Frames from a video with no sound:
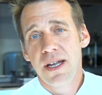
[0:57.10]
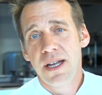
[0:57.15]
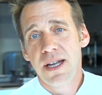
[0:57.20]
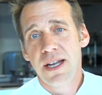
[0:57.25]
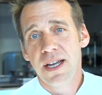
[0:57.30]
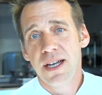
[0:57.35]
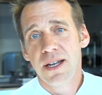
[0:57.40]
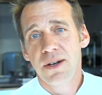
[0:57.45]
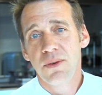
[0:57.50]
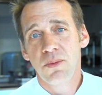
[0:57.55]

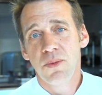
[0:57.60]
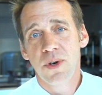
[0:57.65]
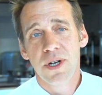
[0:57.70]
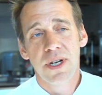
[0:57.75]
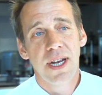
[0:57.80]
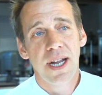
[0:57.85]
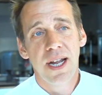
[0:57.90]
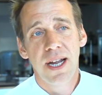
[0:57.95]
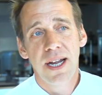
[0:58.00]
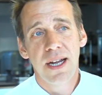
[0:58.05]
And
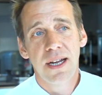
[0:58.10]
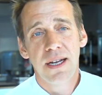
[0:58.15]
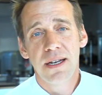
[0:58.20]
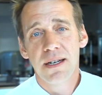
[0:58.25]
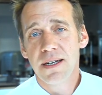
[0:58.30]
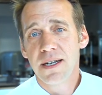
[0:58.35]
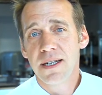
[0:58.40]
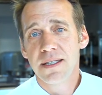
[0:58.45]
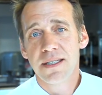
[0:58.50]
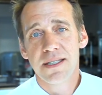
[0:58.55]
one day
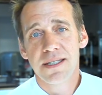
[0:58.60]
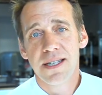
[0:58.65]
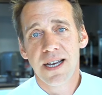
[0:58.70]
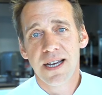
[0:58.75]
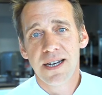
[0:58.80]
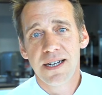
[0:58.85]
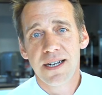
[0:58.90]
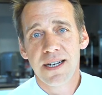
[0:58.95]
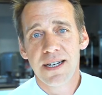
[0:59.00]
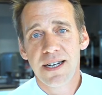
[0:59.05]
I
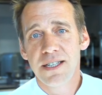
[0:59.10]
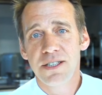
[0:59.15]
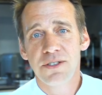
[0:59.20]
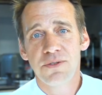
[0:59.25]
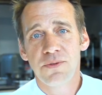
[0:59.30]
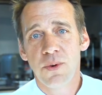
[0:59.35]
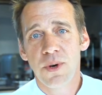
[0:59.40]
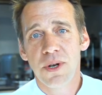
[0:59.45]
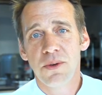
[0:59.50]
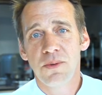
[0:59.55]
decided at age
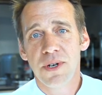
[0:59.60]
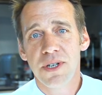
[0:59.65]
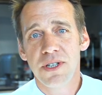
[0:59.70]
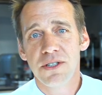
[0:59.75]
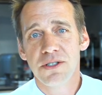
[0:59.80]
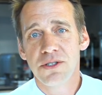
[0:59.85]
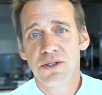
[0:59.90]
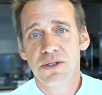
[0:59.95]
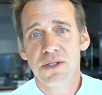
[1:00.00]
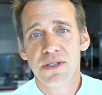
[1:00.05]
41
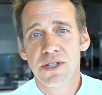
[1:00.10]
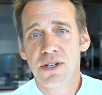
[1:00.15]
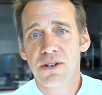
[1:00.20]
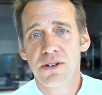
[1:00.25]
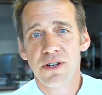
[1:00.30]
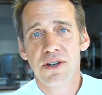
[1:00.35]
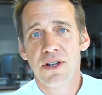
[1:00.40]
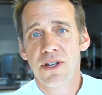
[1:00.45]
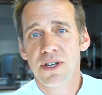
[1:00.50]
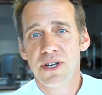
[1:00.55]
years old to
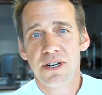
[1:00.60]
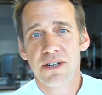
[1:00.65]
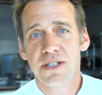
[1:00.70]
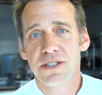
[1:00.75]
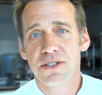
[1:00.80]
go to culinary